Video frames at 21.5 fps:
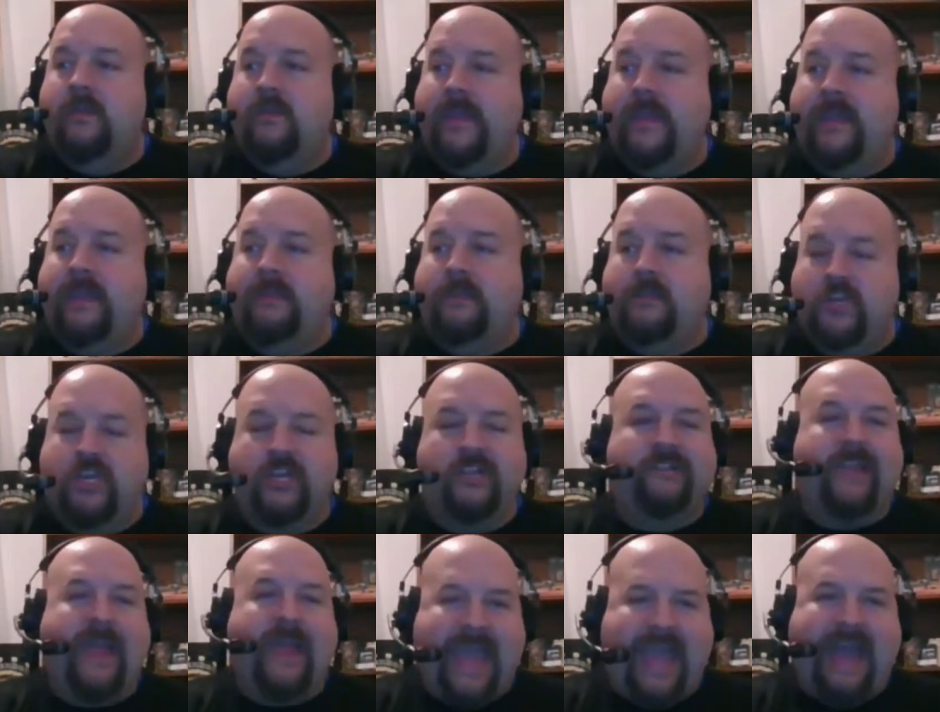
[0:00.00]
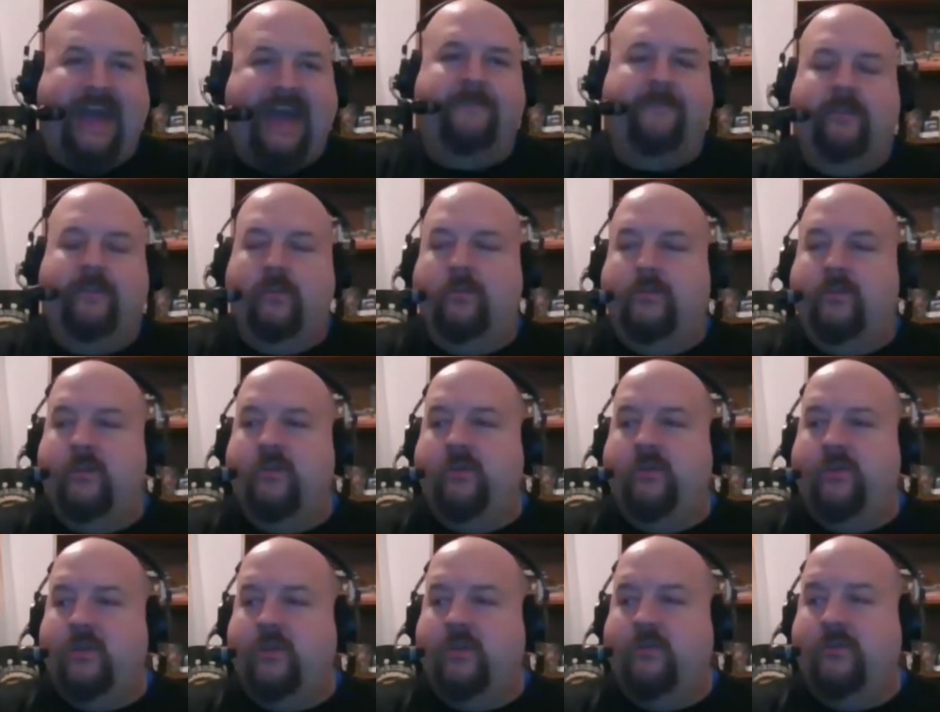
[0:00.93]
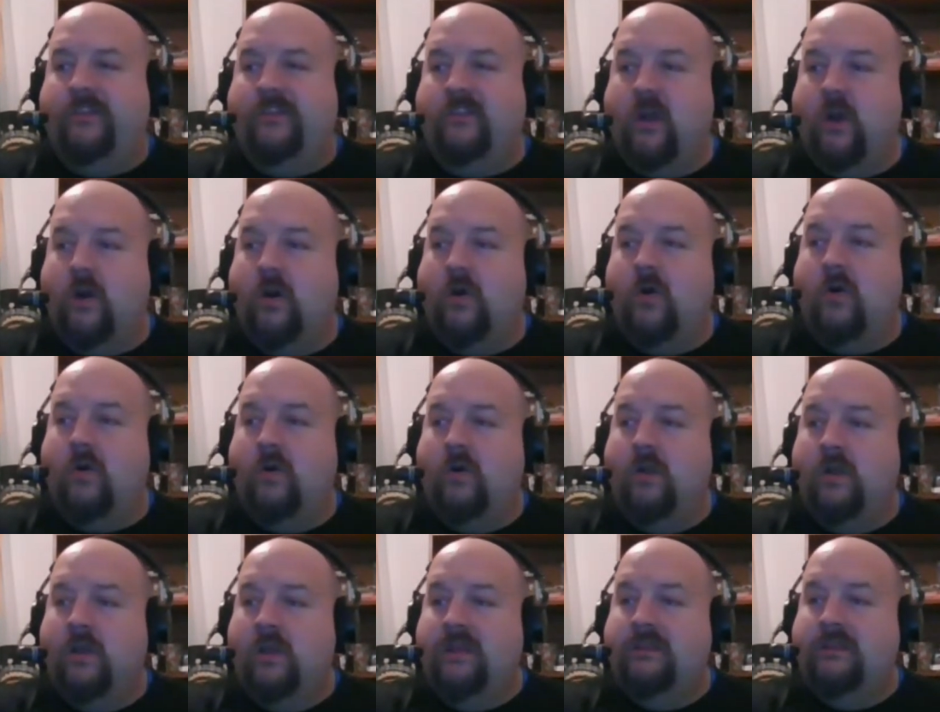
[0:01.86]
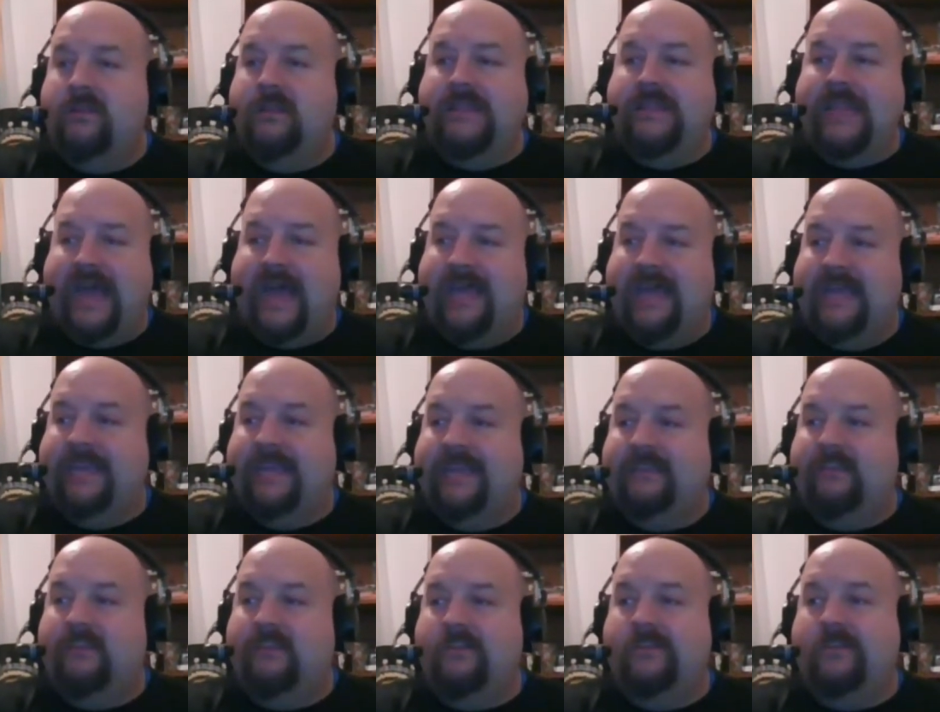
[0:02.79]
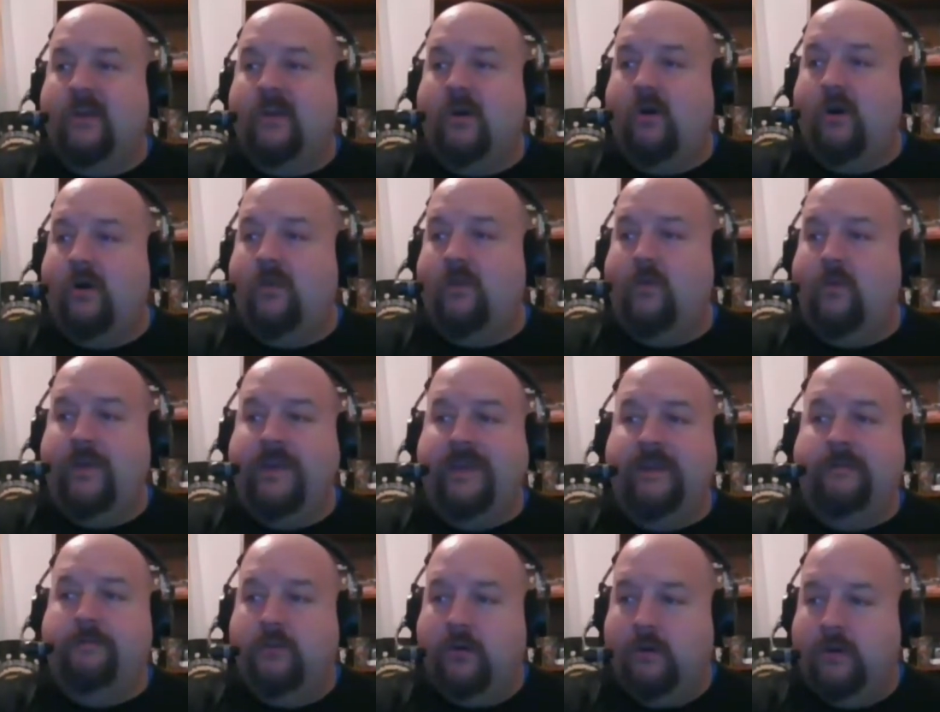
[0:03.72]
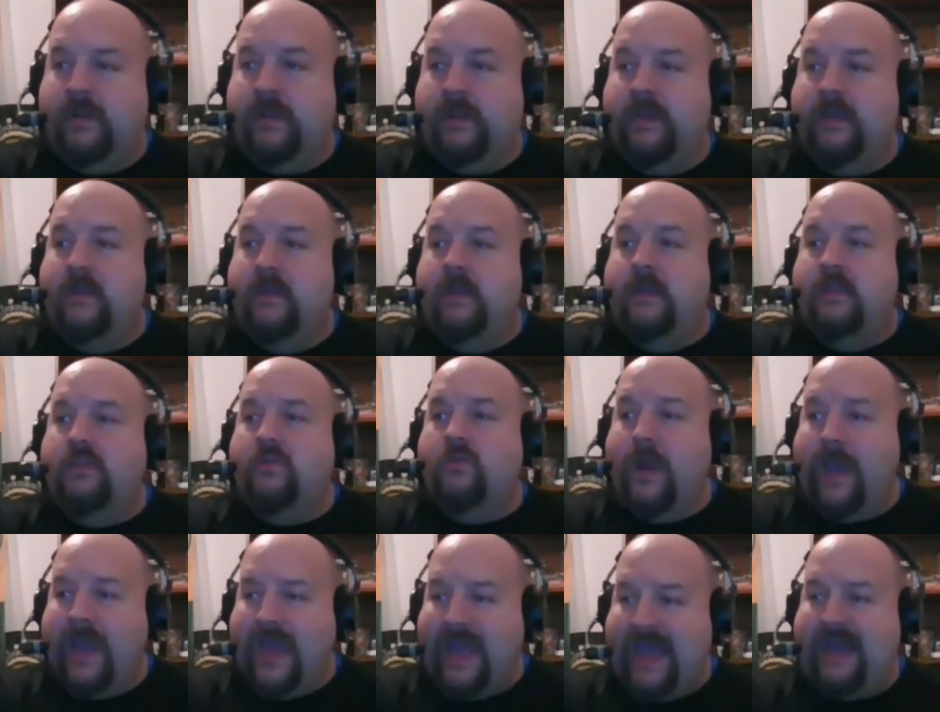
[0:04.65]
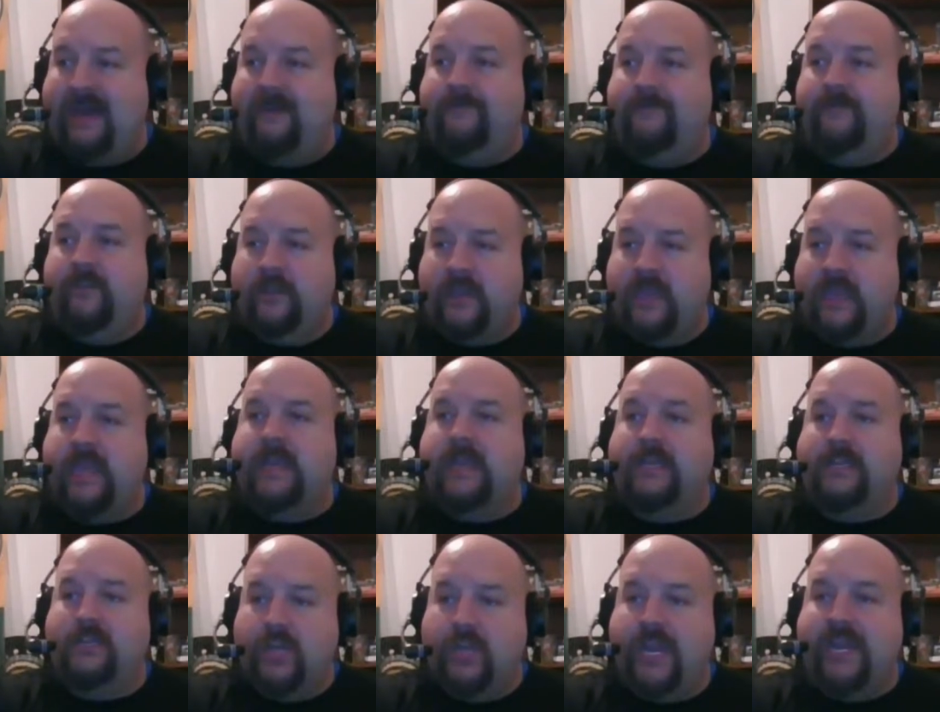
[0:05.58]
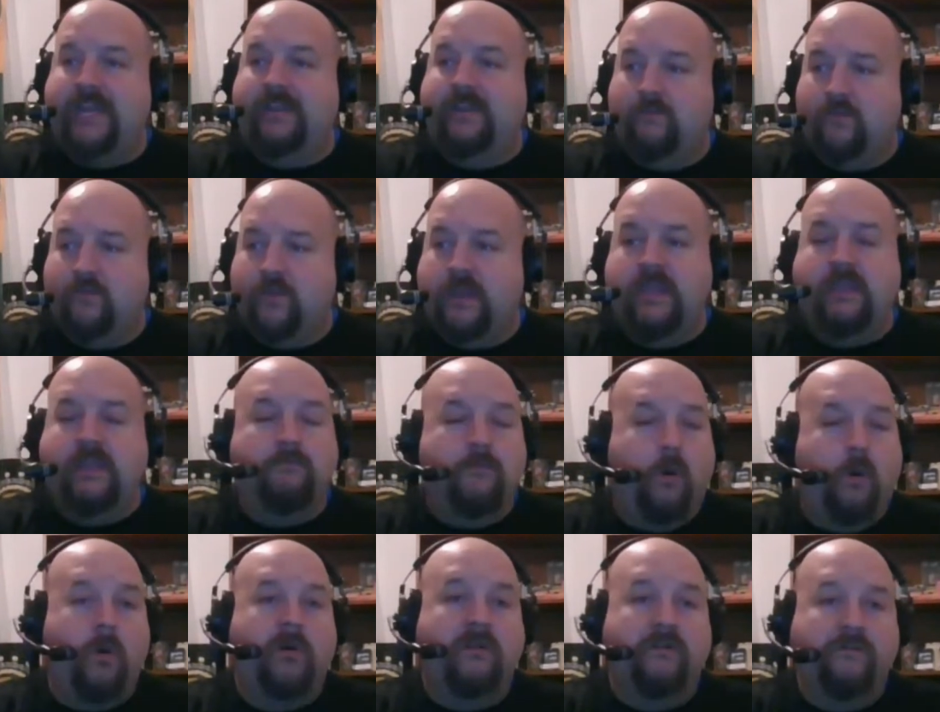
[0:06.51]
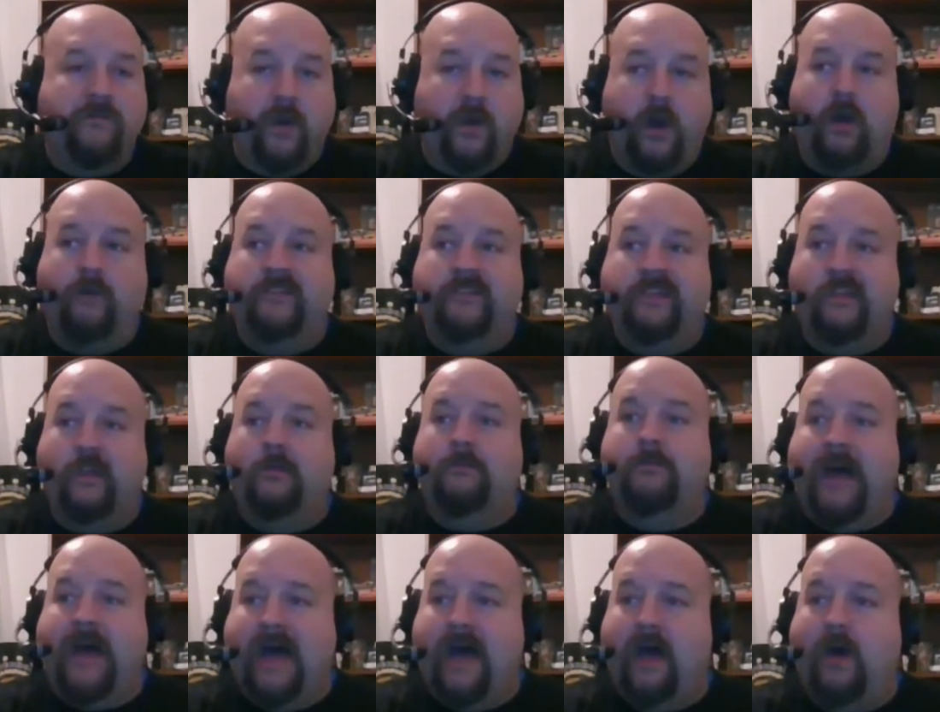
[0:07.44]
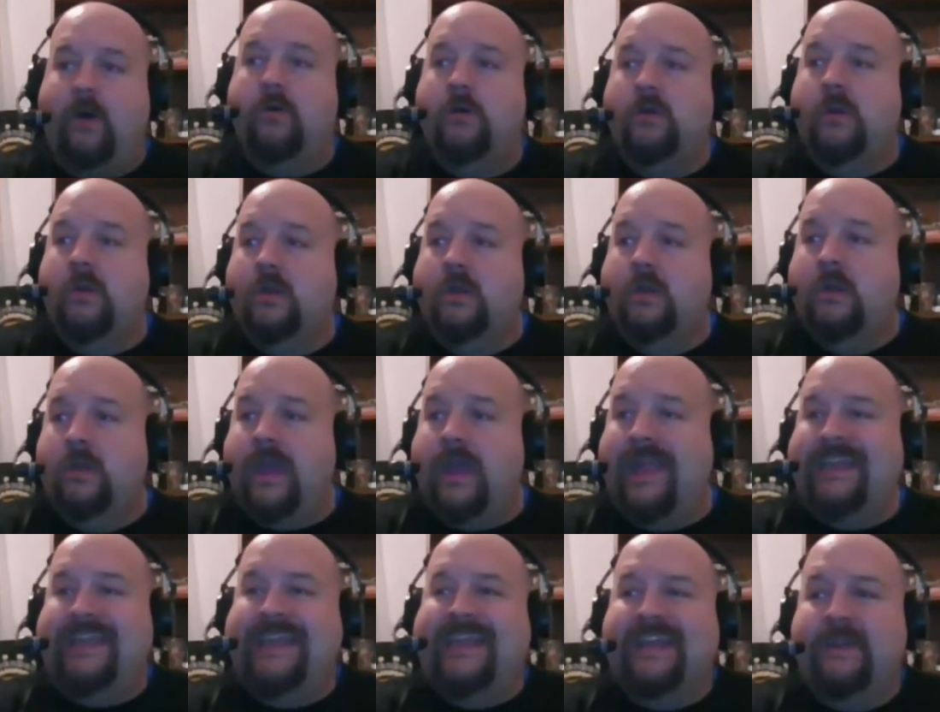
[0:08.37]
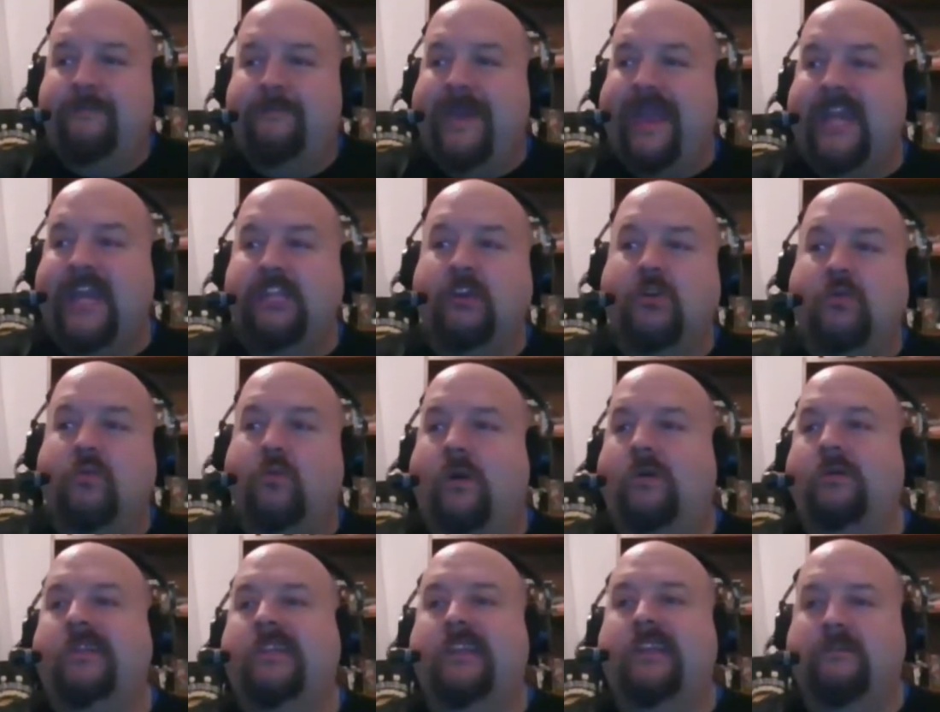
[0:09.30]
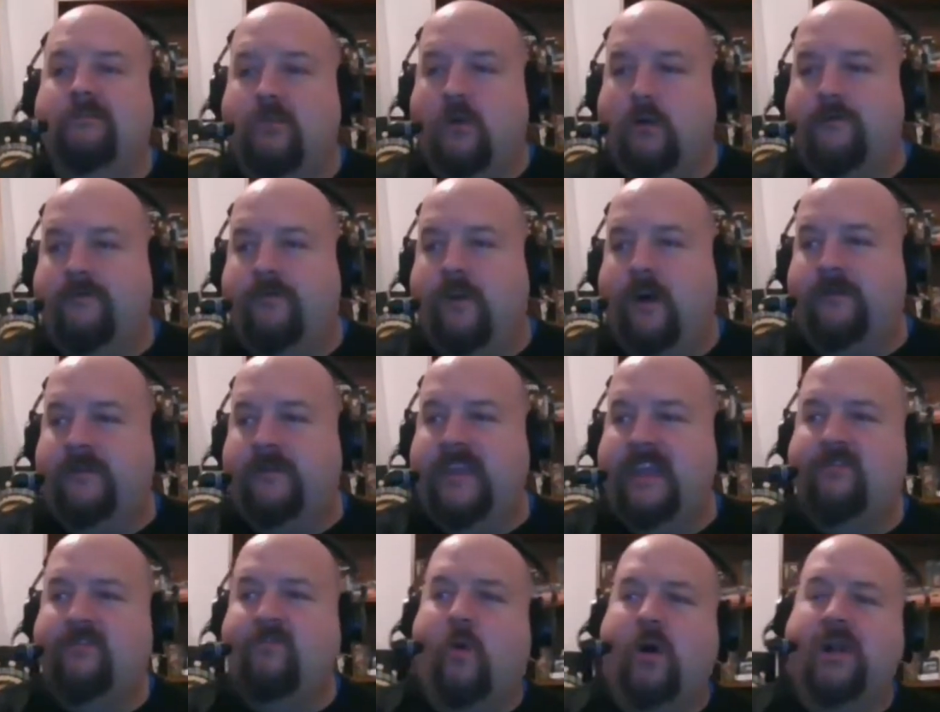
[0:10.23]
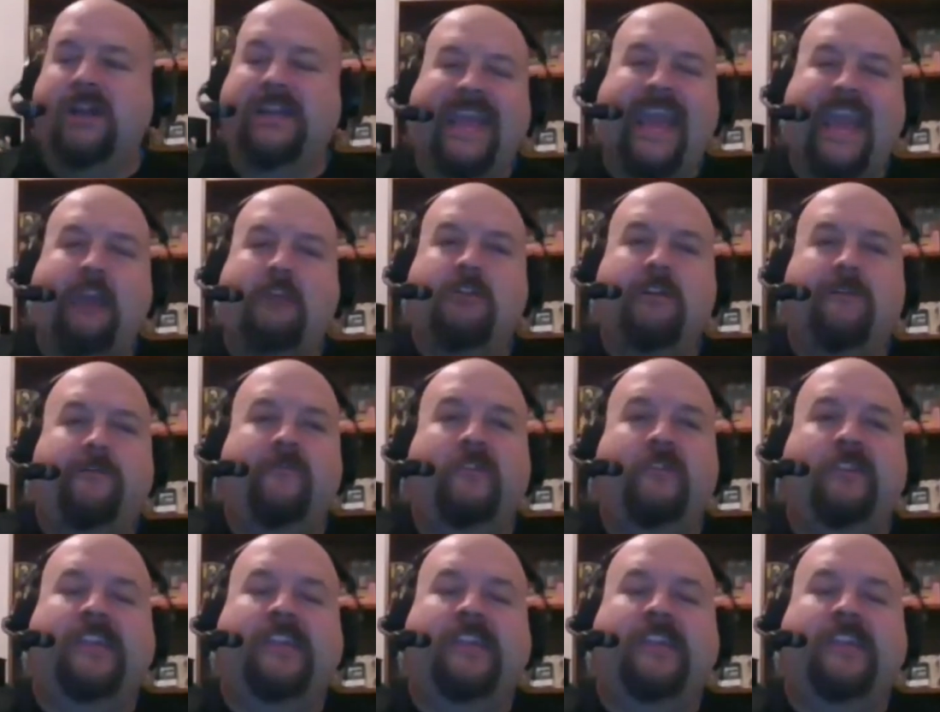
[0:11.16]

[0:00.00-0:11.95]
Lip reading: They just have to. There's no denying it. There's no other way to put it. You have to get Jaden Reed more involved somehow. And get Emmanuel Wilson more involved. He had 1 carry for